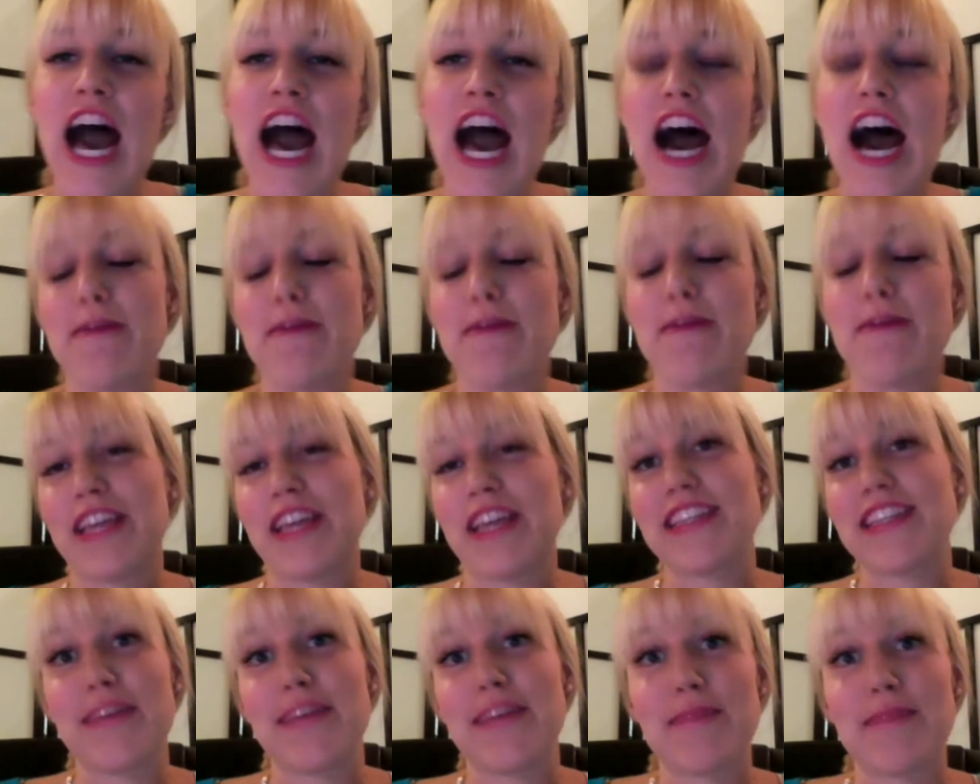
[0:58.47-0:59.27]
Like
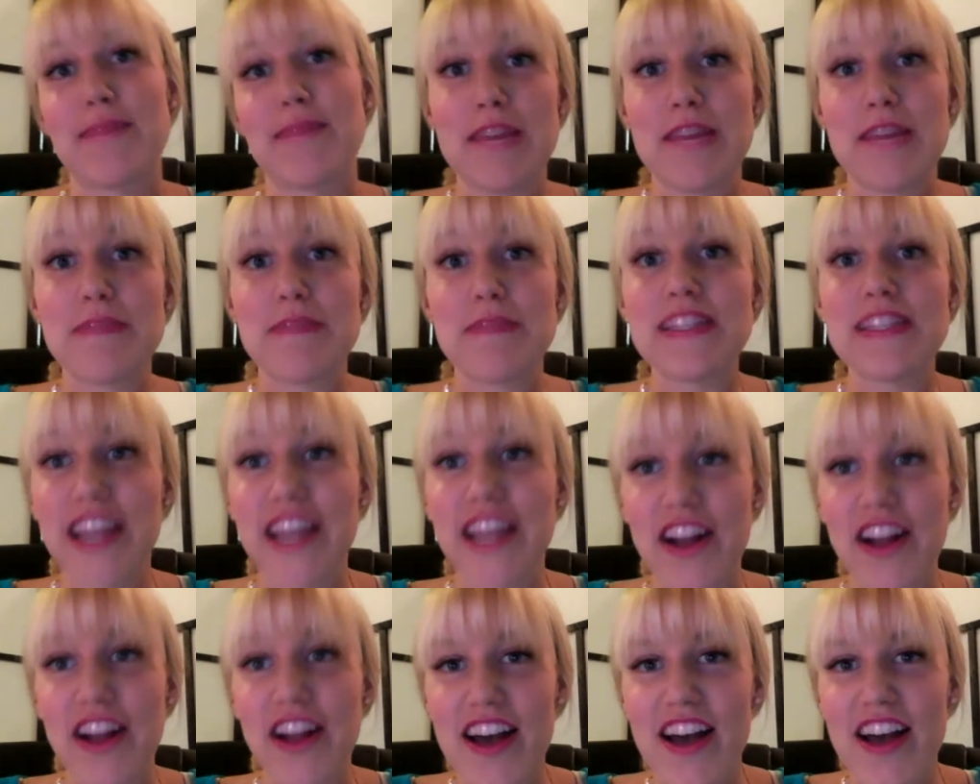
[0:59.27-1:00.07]
I said, my name is
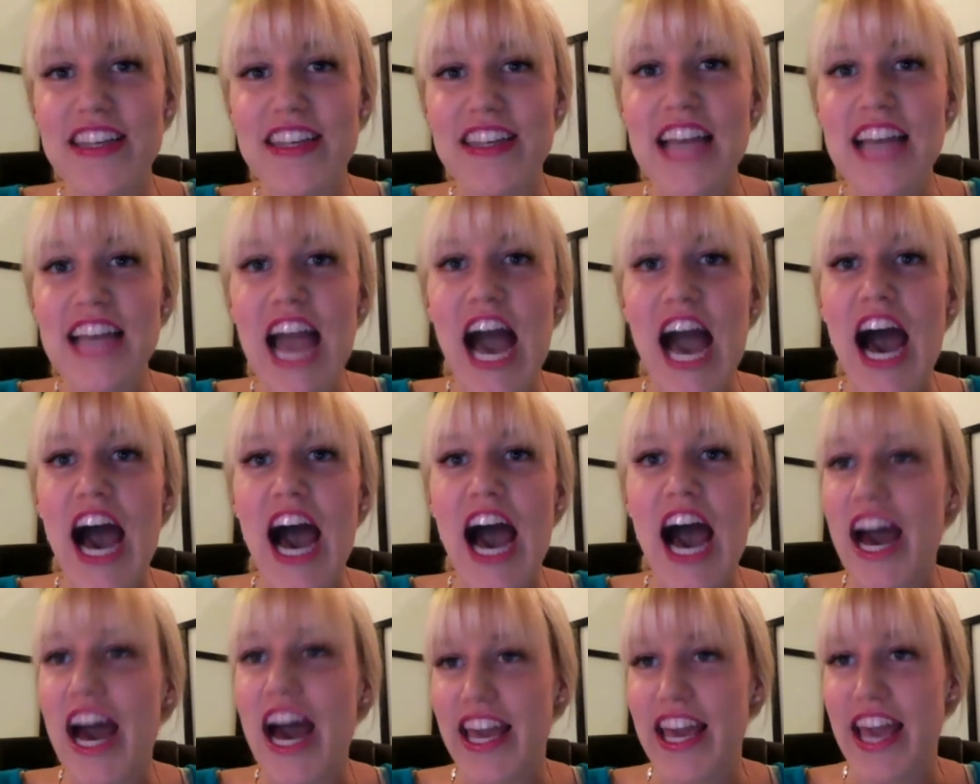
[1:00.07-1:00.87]
Sarah.
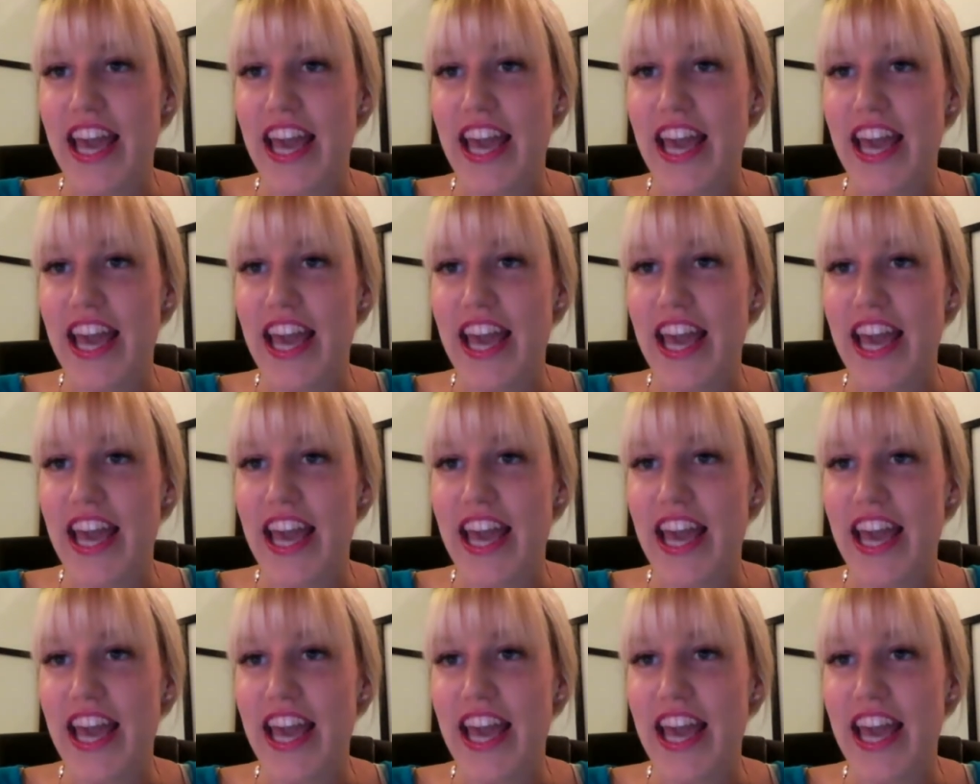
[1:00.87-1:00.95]
I